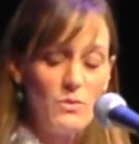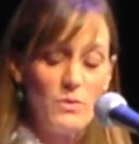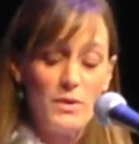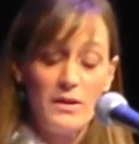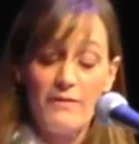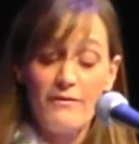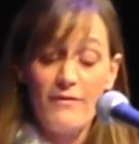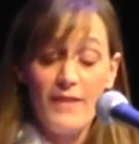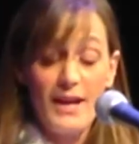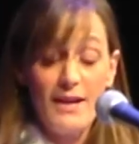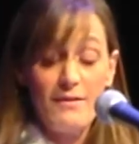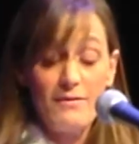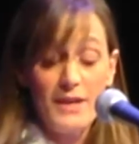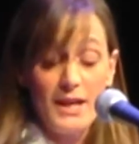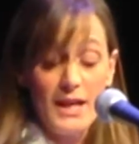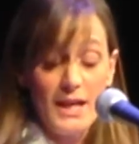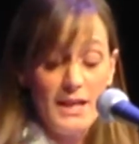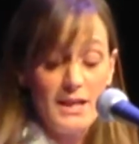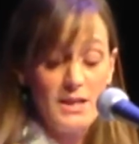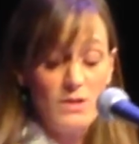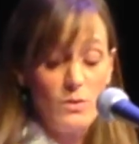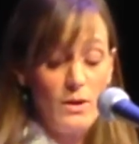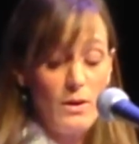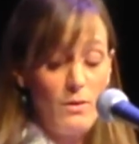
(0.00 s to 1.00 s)
With 5
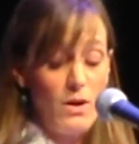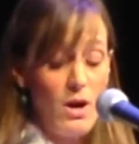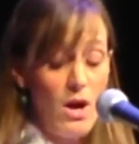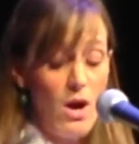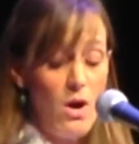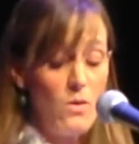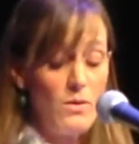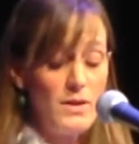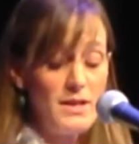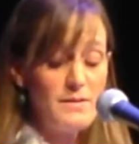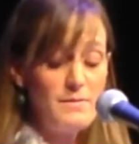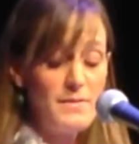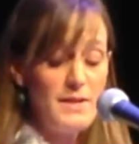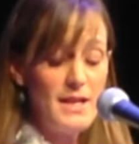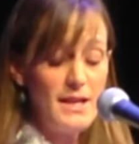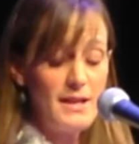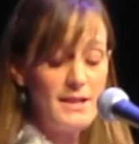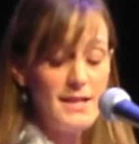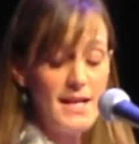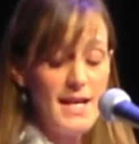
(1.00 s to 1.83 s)
kids, we were always being